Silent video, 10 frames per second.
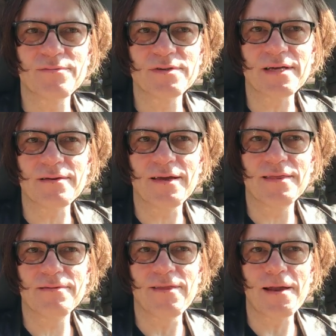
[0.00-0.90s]
which
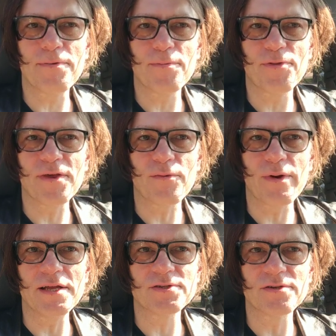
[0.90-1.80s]
a lot of people think
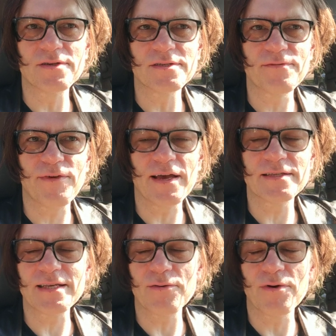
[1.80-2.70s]
Rachel, his
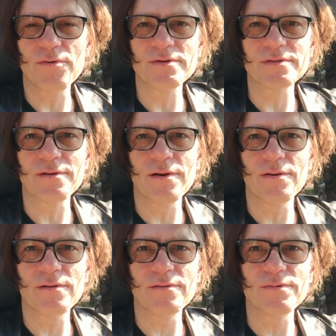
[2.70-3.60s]
fiance, wrote,
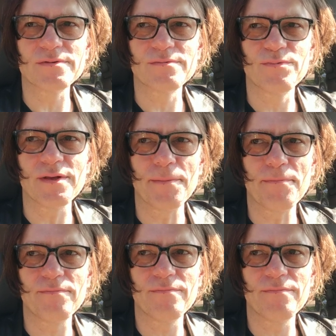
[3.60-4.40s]
was really